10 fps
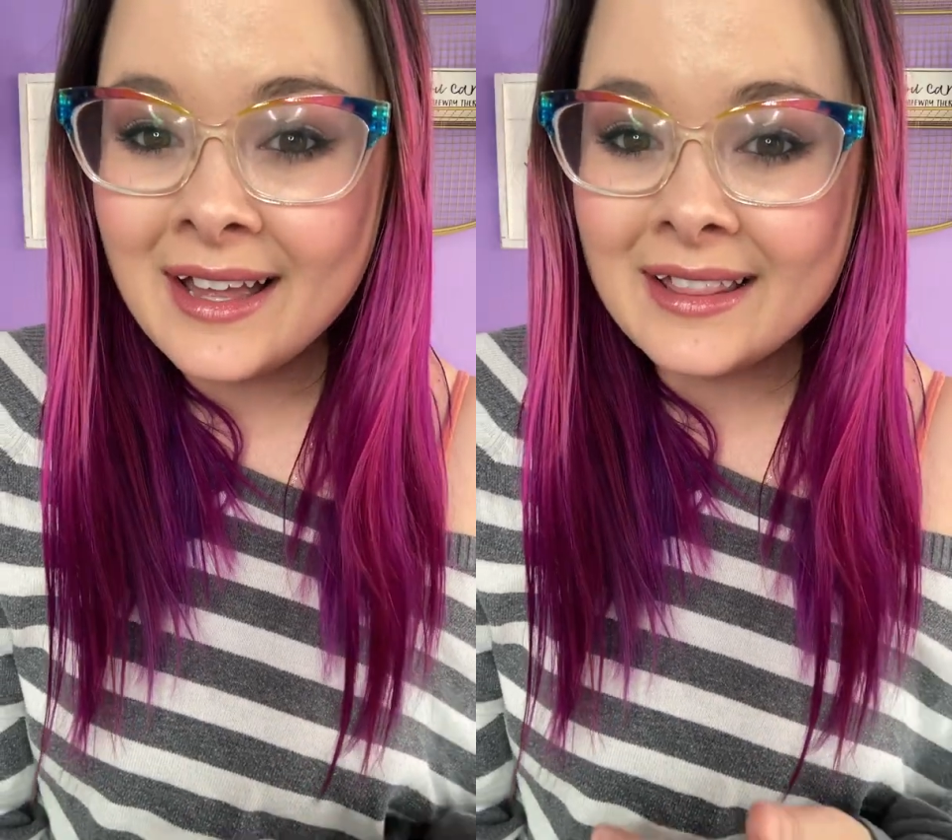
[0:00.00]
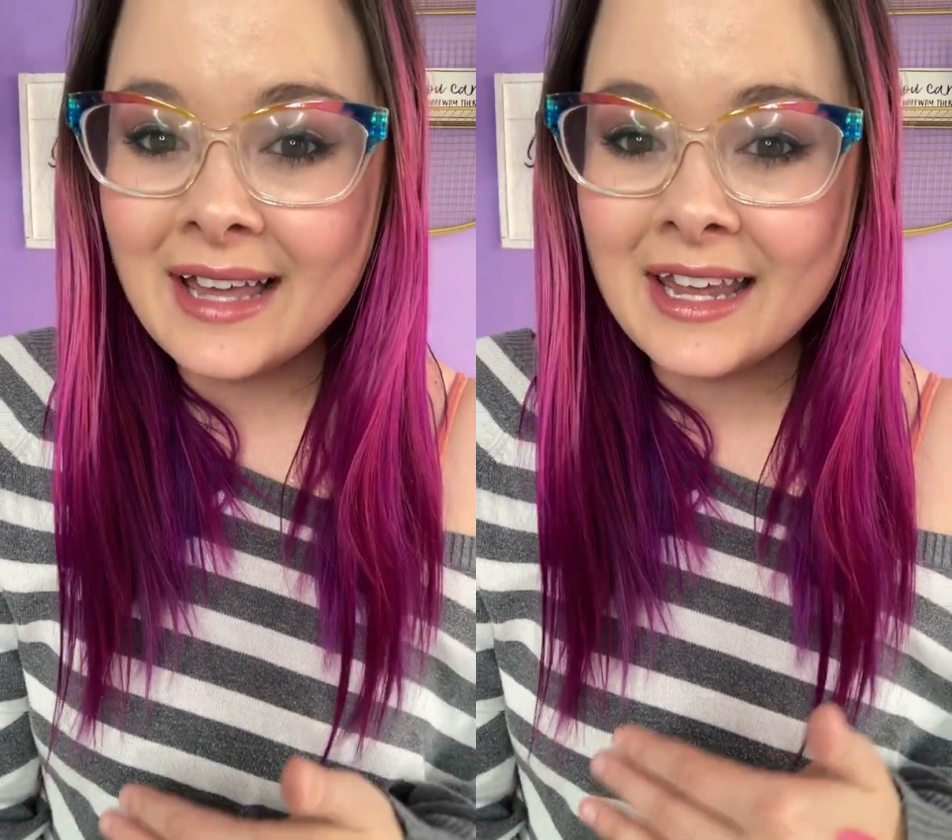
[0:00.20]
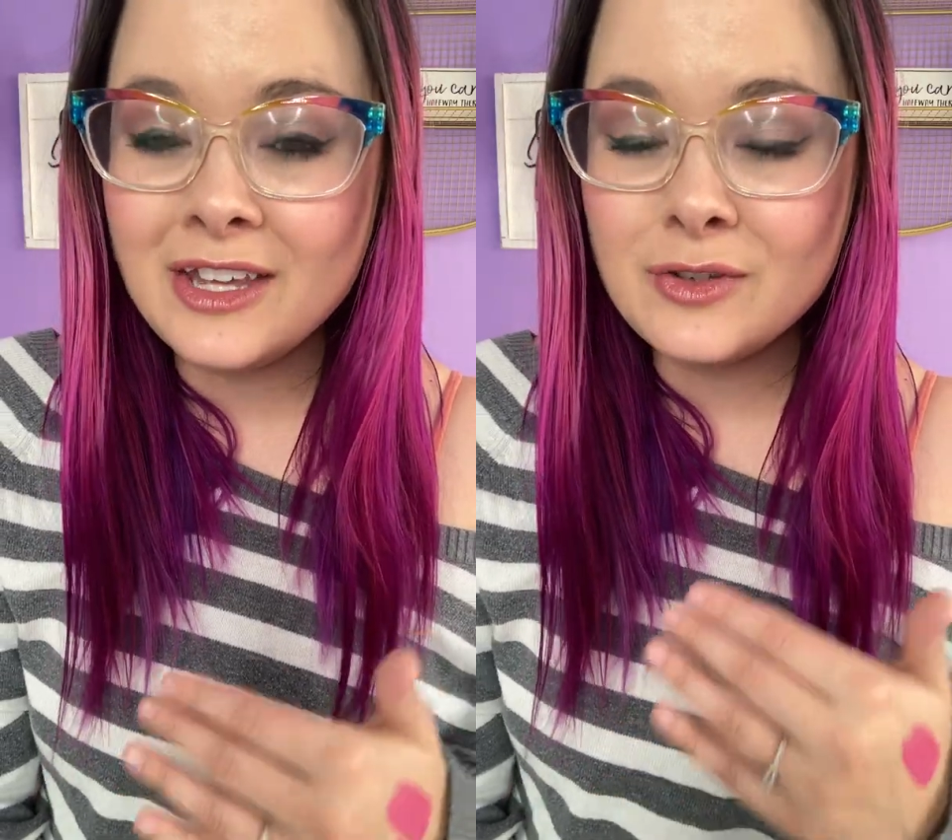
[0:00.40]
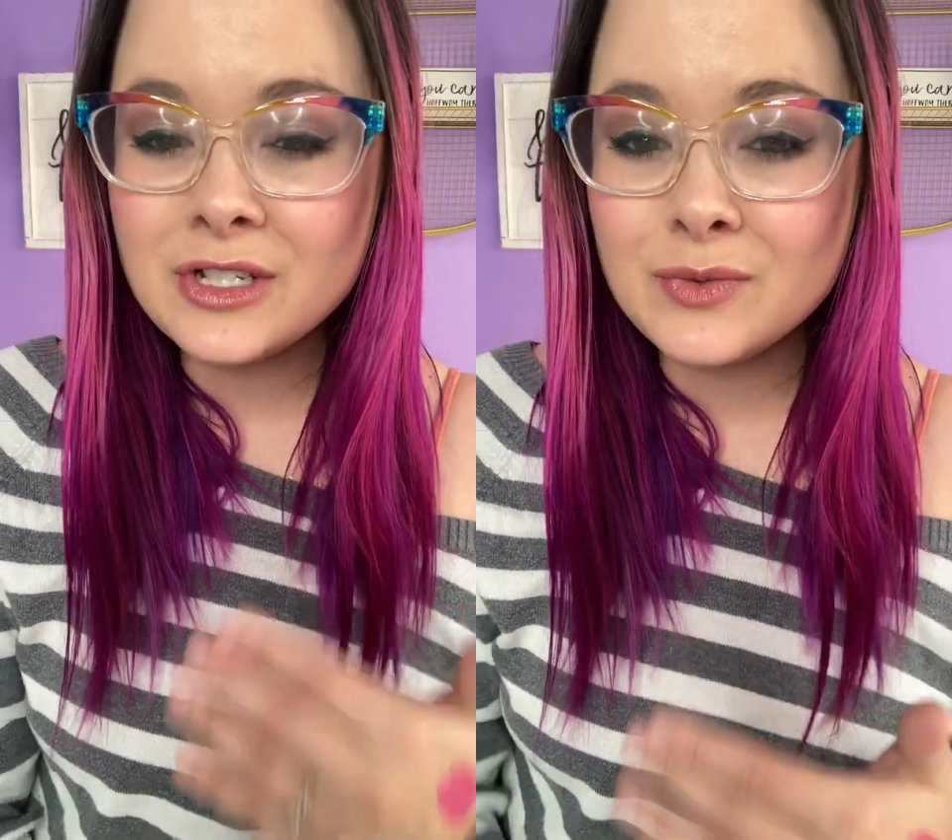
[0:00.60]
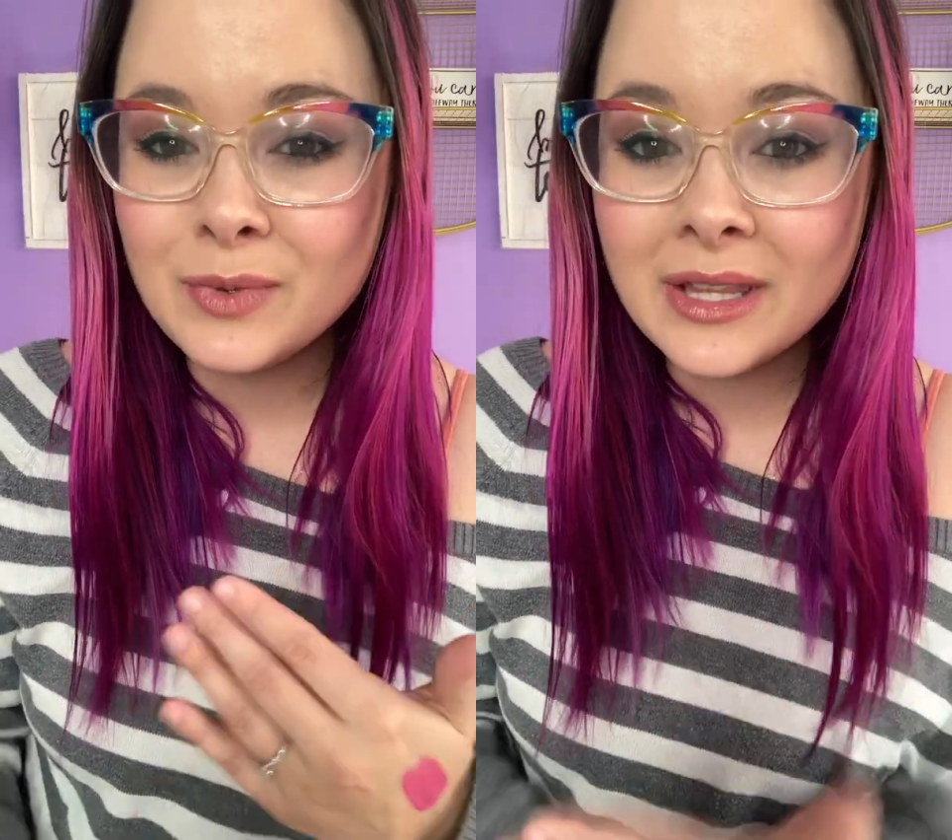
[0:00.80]
like you
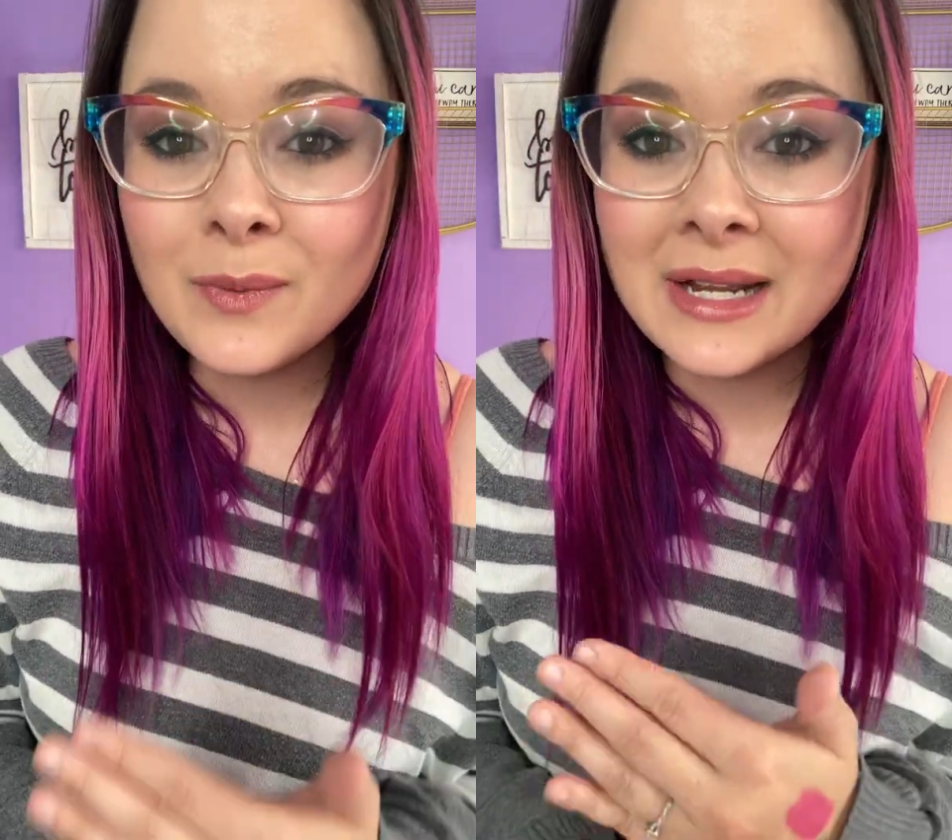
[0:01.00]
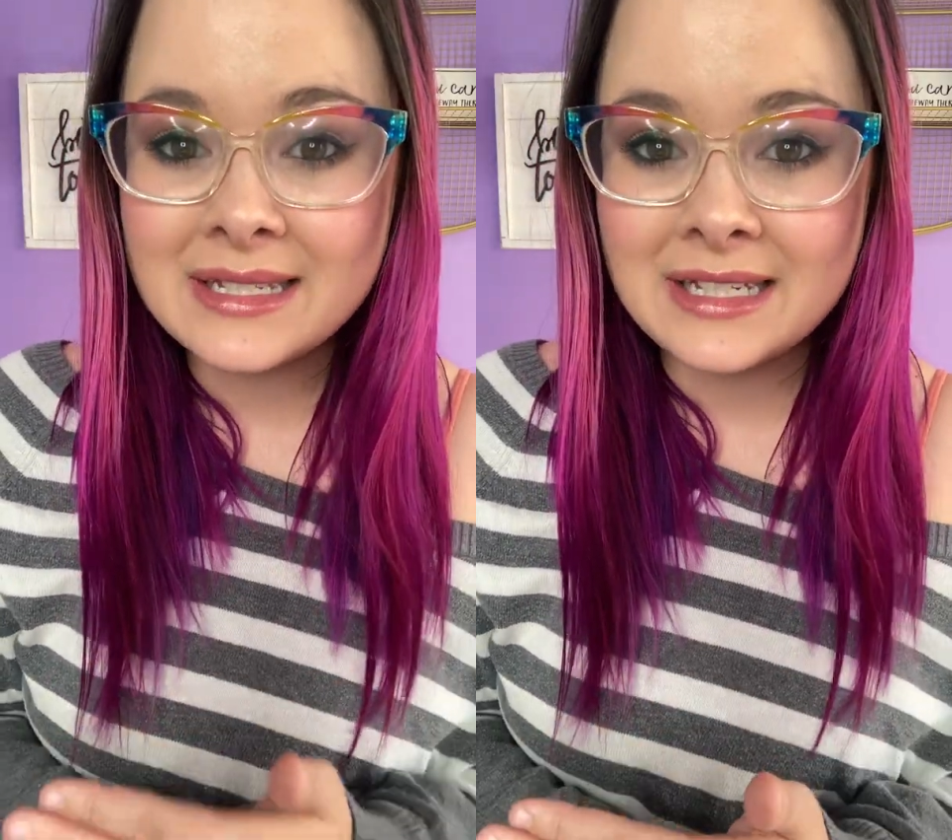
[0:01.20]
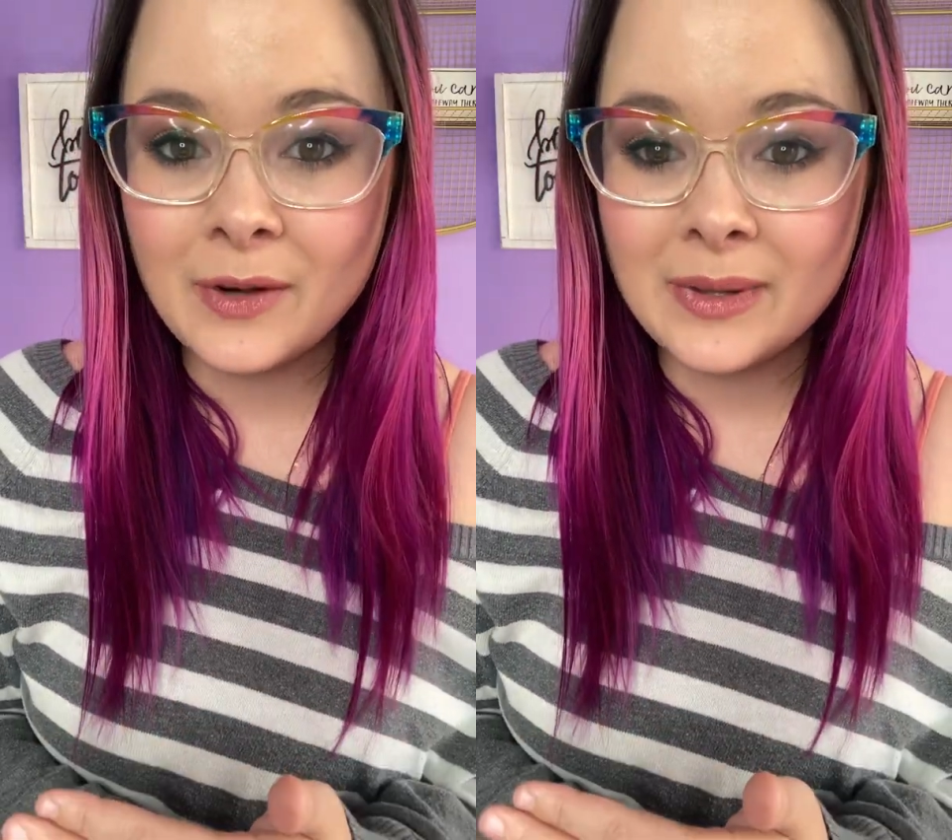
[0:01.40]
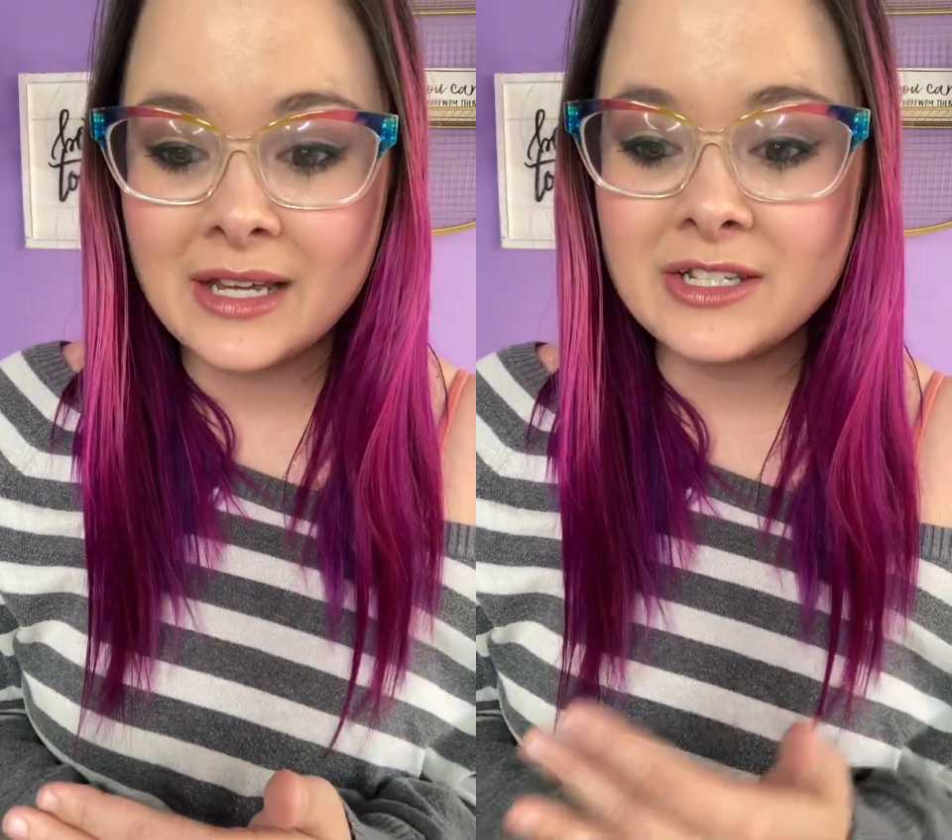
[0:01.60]
just really want to stick with it.